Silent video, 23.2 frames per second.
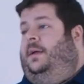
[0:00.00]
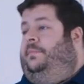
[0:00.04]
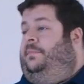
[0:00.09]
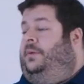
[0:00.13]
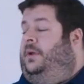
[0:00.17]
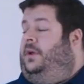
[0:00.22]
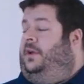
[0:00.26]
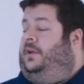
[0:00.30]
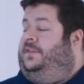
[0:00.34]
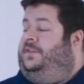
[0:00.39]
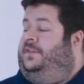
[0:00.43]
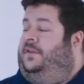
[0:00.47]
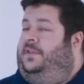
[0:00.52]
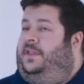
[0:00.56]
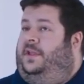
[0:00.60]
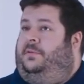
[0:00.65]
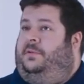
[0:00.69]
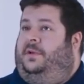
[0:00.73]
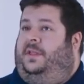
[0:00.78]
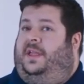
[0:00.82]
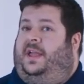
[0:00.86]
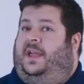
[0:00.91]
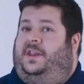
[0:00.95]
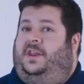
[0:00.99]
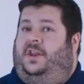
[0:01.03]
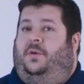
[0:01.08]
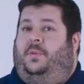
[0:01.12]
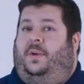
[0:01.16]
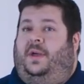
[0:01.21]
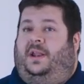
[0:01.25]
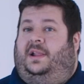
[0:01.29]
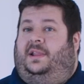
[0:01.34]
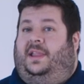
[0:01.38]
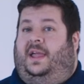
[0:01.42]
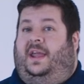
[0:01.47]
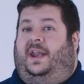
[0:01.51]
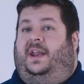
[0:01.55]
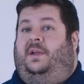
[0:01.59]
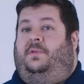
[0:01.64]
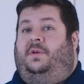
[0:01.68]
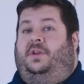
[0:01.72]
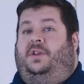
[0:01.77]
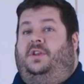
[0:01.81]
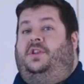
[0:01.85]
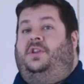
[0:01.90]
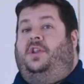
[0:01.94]
But also, they really had no way to let
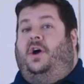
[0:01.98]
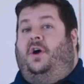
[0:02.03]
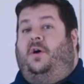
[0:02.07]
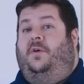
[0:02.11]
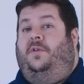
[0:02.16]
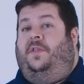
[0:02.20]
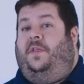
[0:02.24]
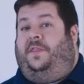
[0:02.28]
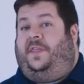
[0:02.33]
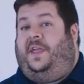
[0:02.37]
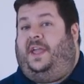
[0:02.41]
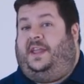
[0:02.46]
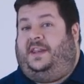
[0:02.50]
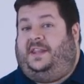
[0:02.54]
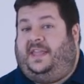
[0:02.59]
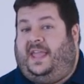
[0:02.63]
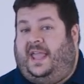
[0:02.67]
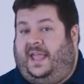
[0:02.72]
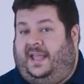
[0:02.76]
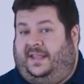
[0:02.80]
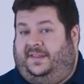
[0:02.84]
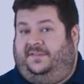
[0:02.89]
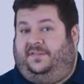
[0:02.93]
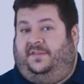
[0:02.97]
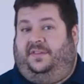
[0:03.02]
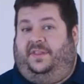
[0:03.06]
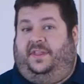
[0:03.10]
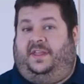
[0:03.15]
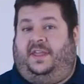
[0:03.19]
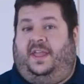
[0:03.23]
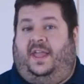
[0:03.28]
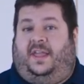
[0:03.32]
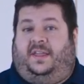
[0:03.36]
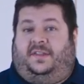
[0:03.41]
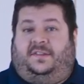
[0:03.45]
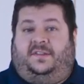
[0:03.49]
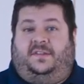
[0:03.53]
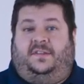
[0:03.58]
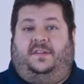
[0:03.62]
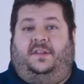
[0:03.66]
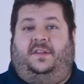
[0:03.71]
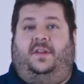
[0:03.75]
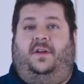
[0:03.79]
anyone know that they had canceled the case.